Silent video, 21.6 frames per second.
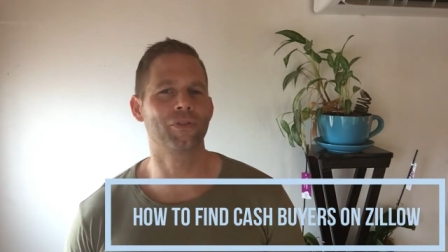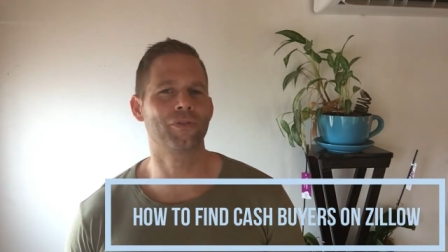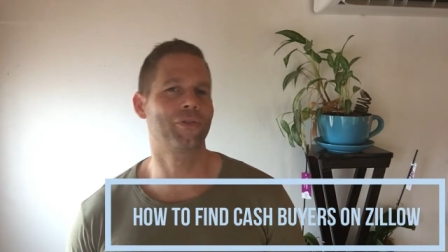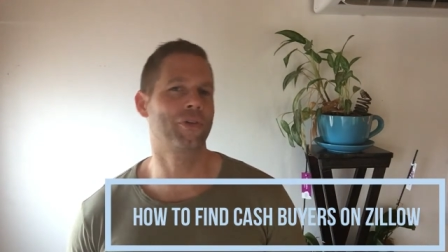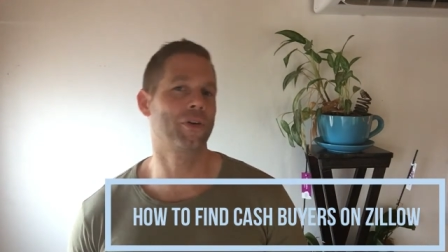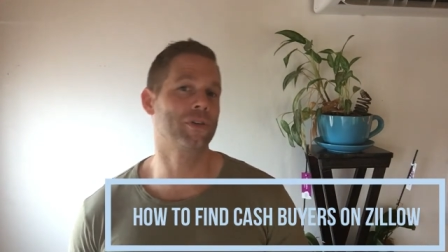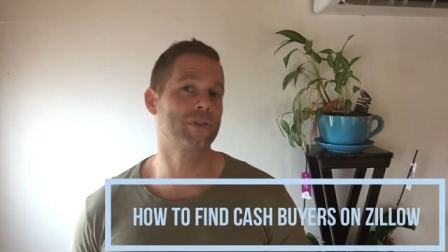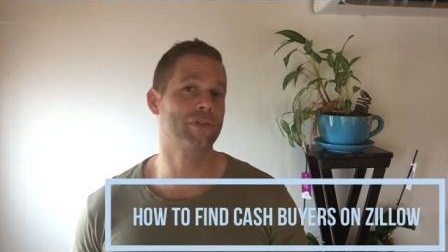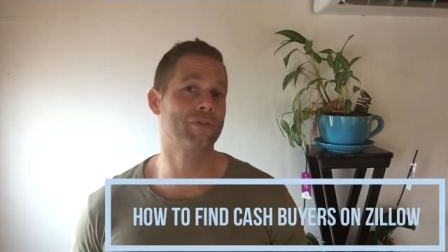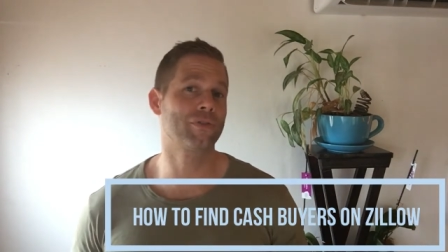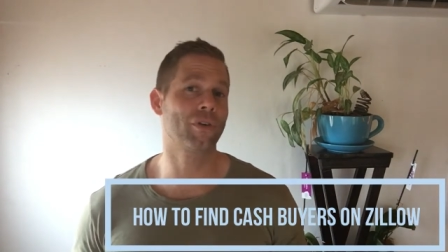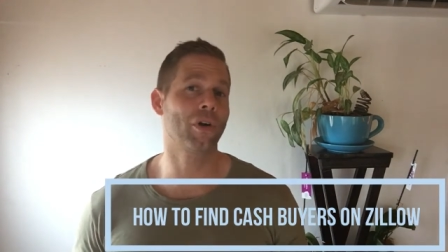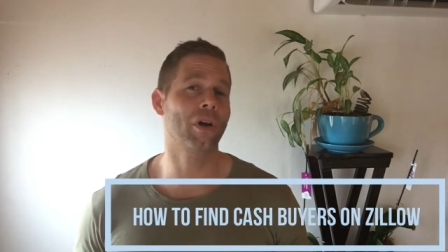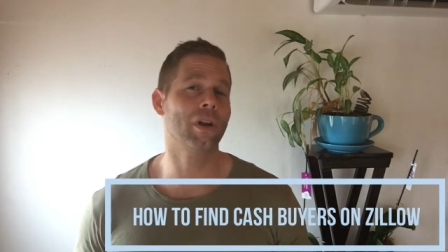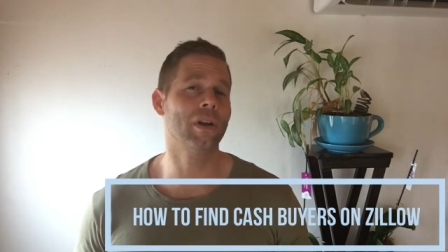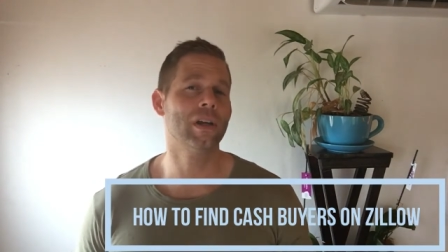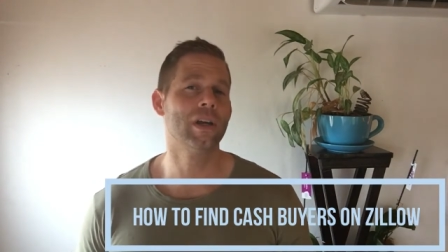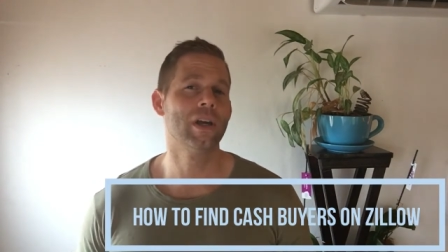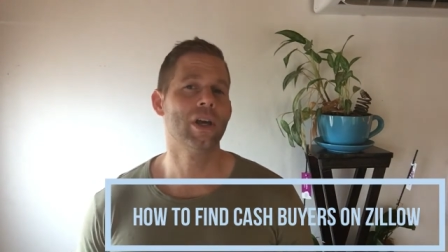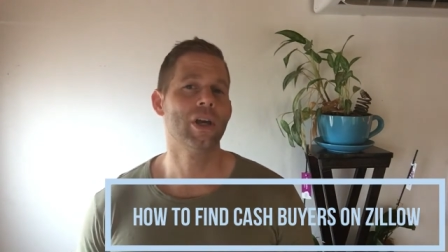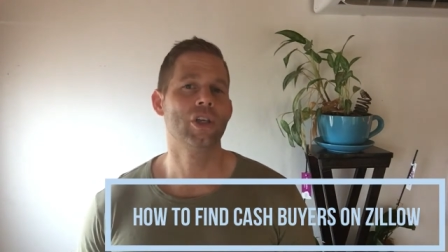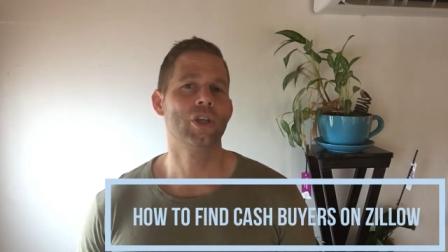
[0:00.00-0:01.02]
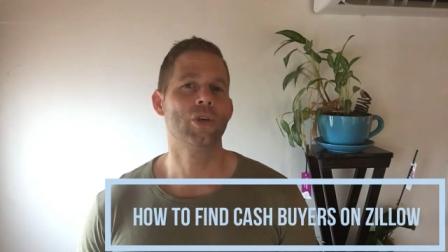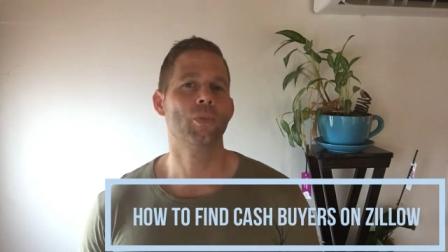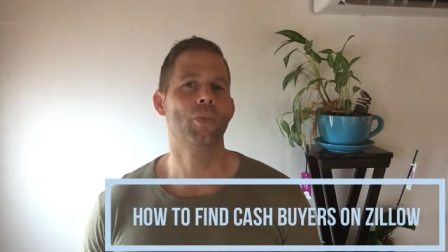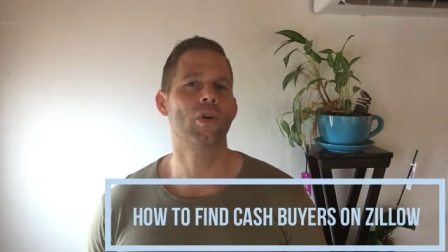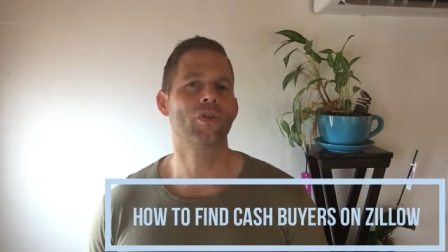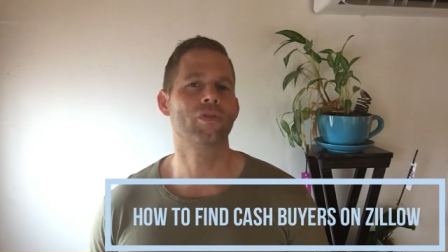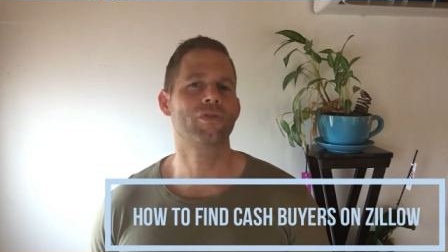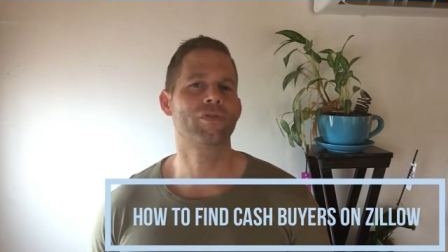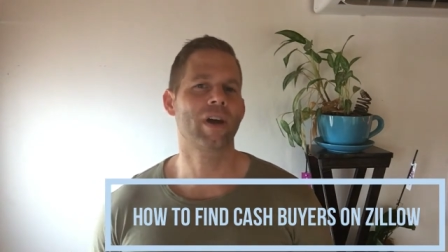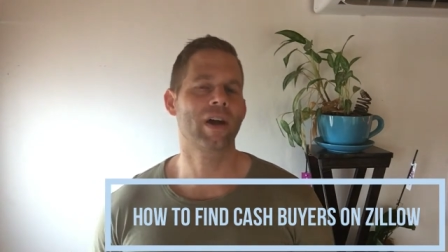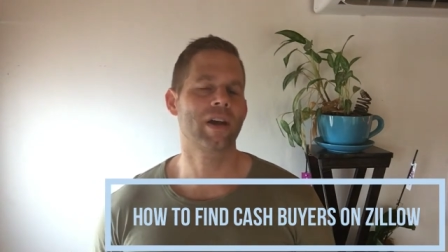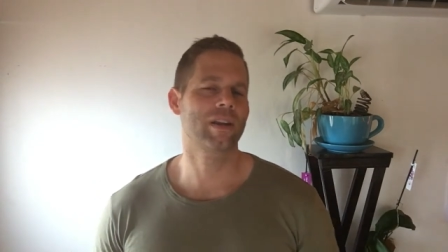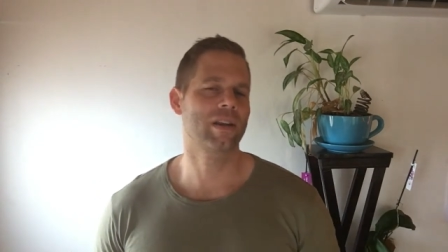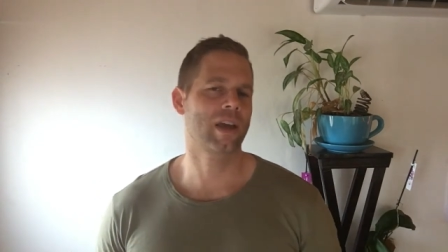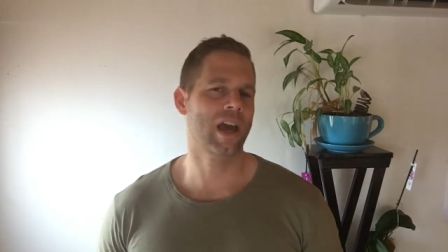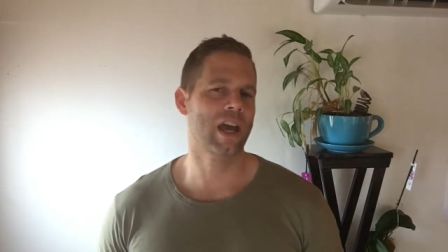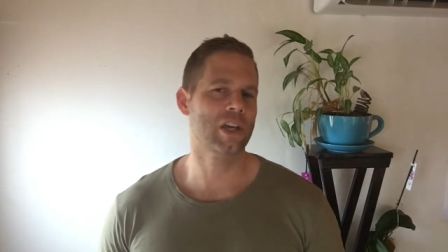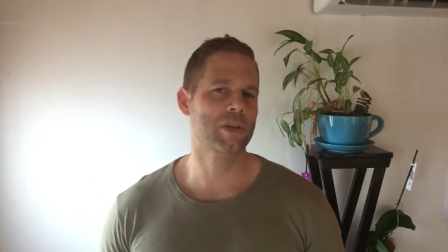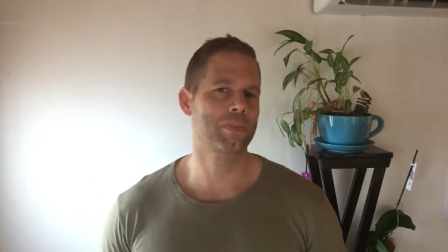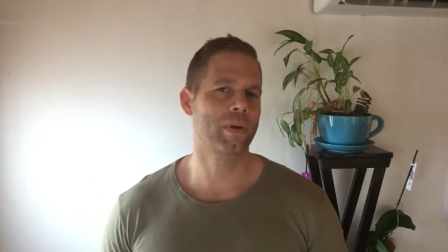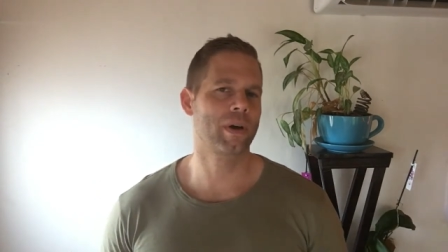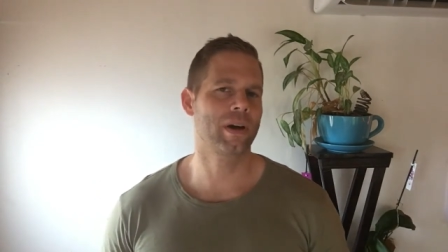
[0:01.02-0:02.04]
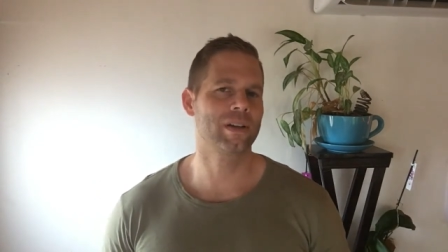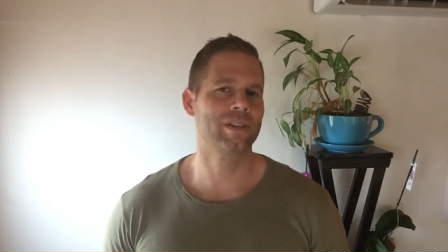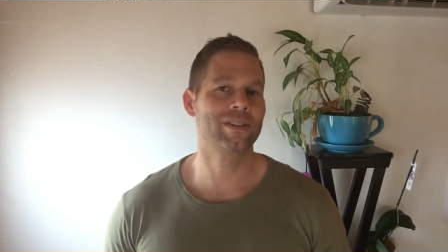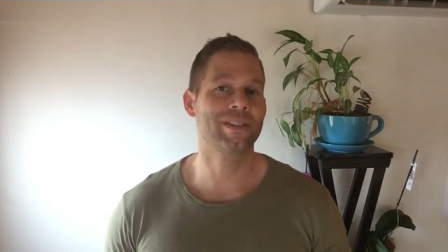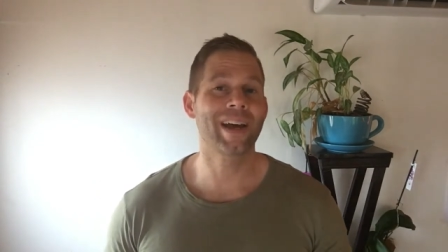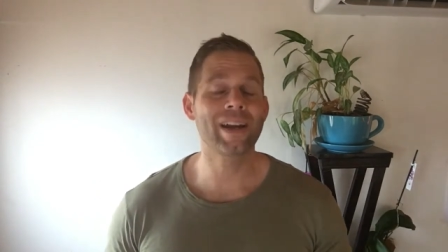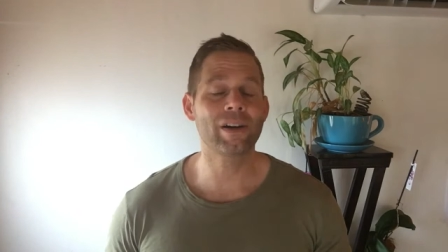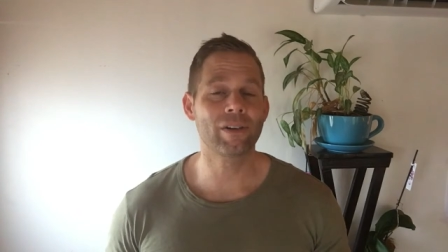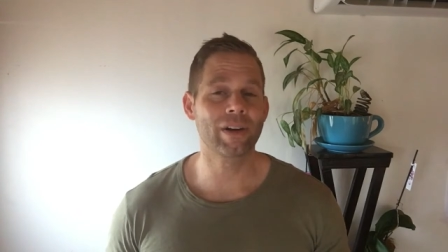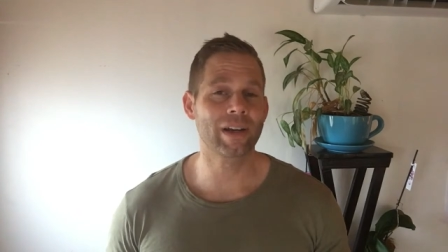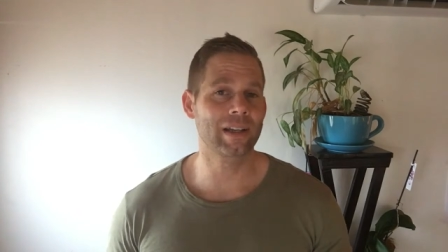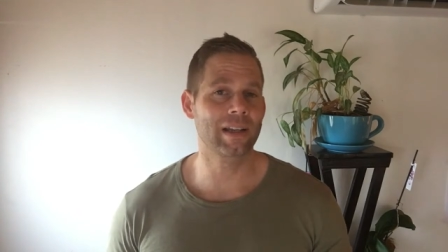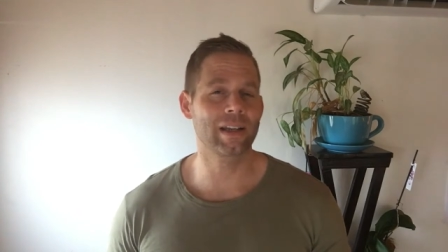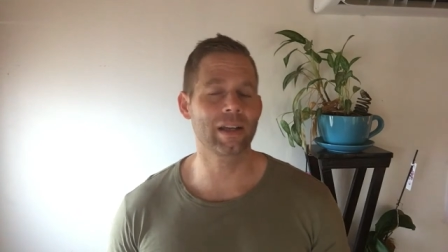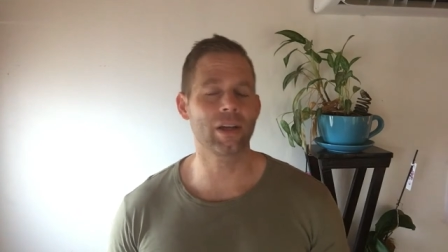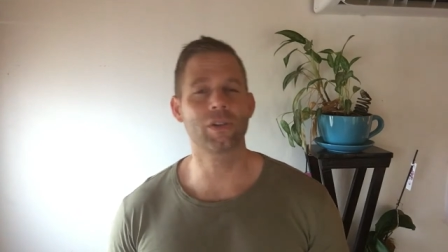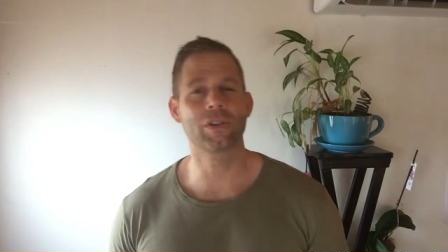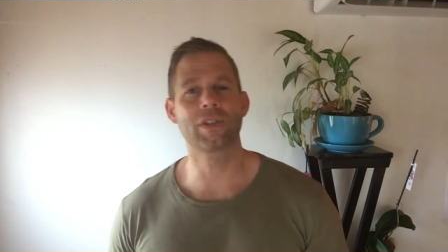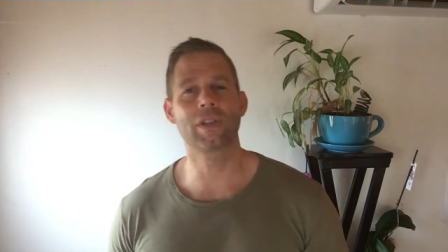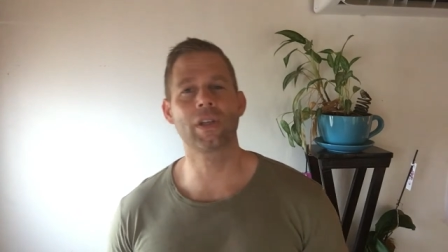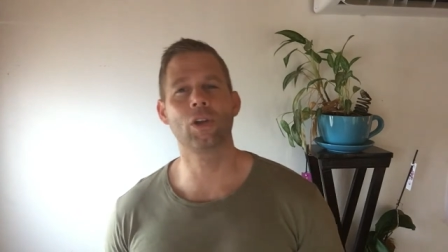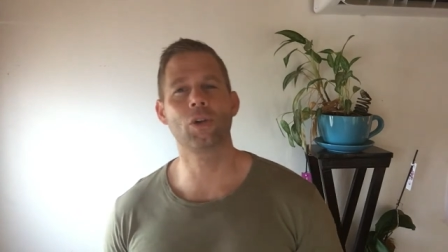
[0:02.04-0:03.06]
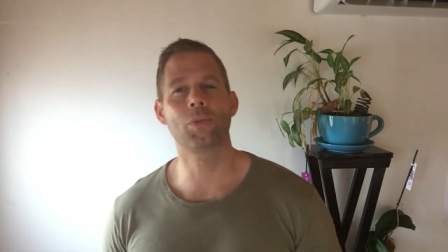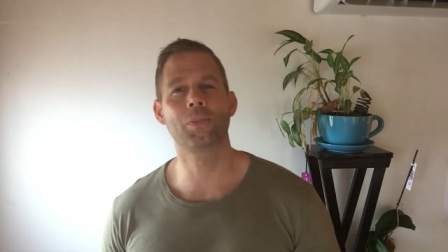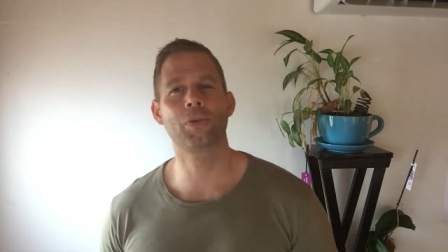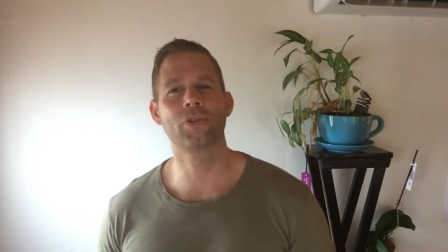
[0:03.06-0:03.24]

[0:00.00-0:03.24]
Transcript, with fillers: First of all, you won't find cash buyers directly on Zillow